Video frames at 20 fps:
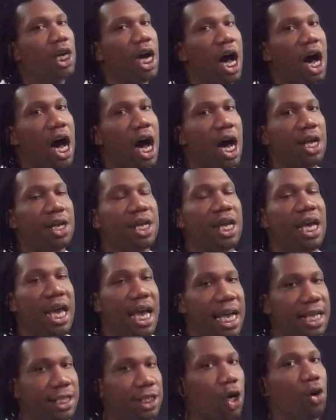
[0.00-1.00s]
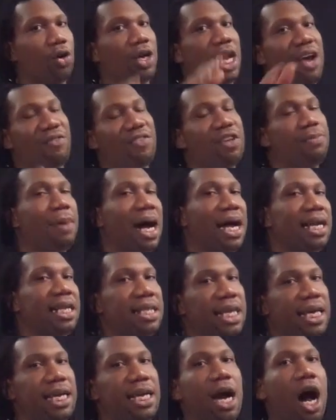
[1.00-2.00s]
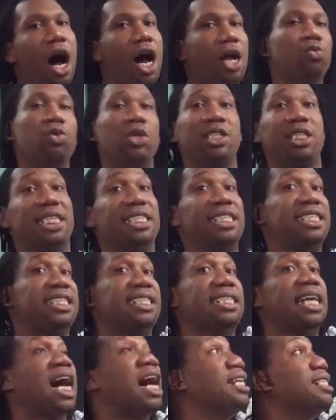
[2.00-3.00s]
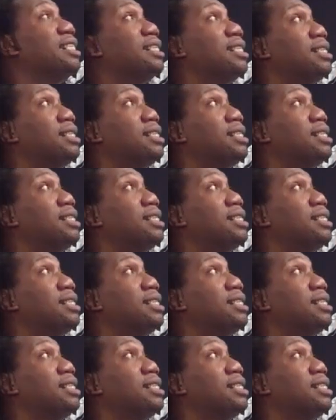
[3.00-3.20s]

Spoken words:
God, and told everybody that God was the sun.